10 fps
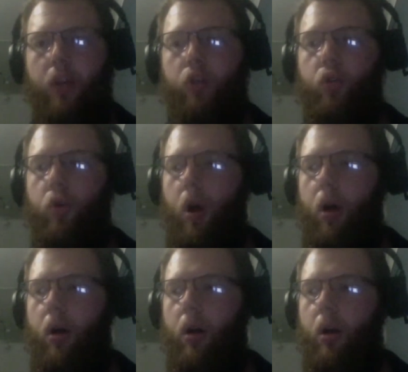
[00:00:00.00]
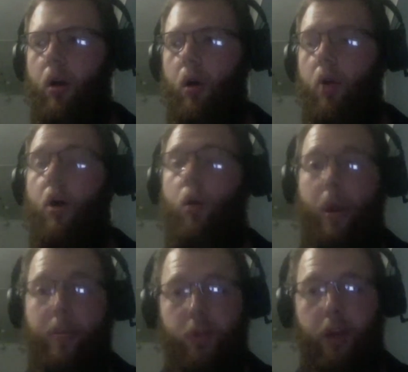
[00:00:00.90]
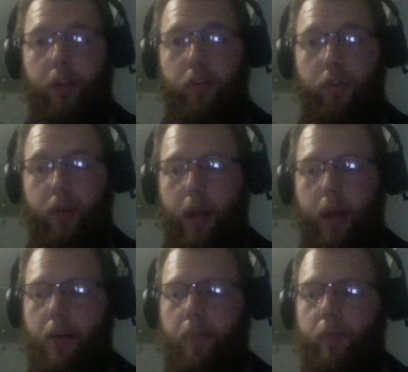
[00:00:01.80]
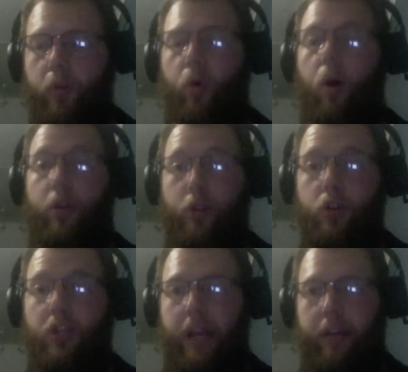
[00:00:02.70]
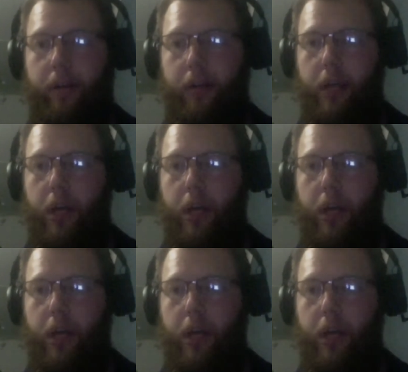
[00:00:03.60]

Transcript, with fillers: to our uh, on our website um, to our newsletter